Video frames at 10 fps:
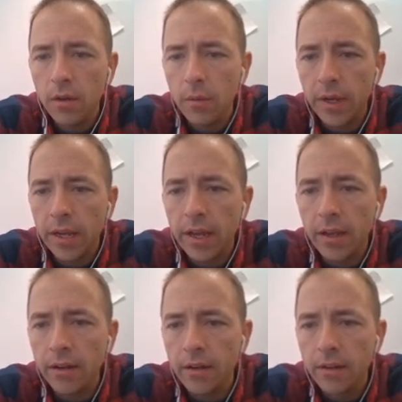we
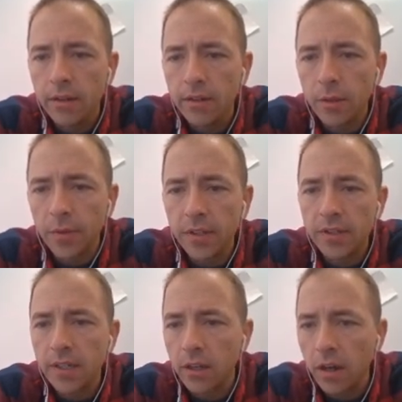had something
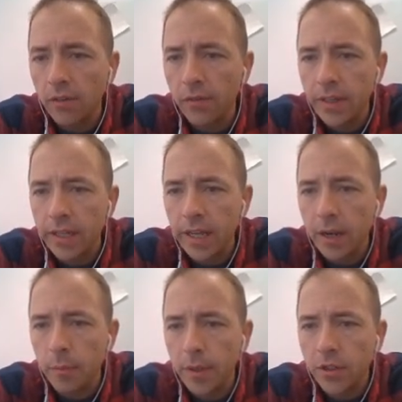sticking off of it that
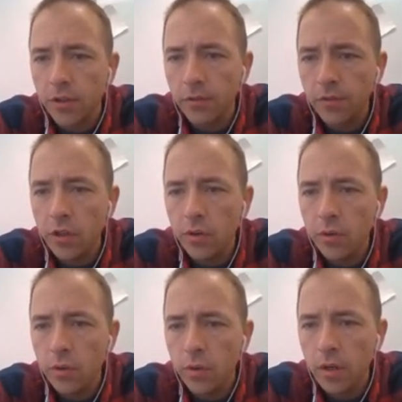had a picture of
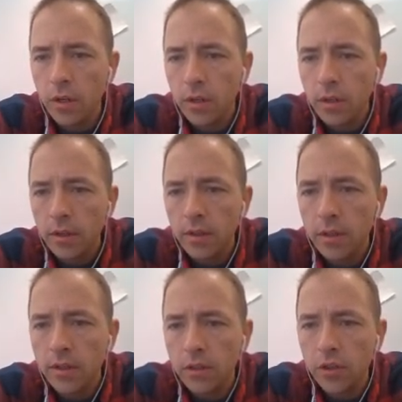you,
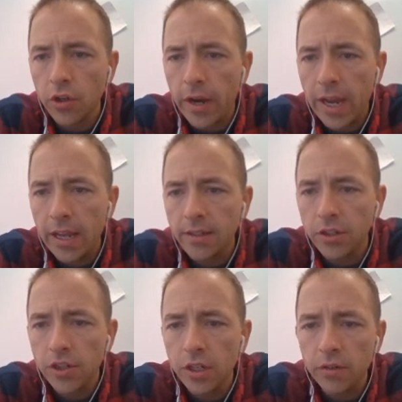this is your
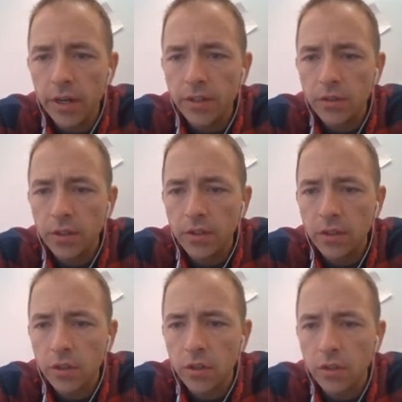antigen, right? So this
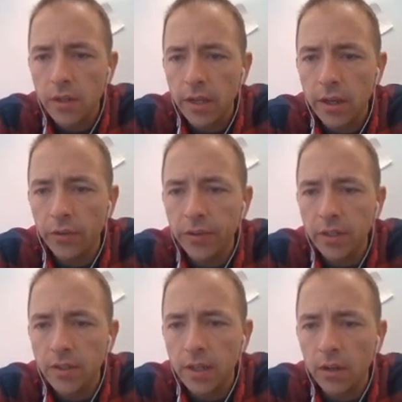is a good,
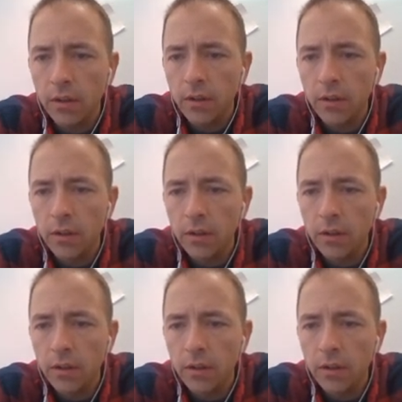healthy cell.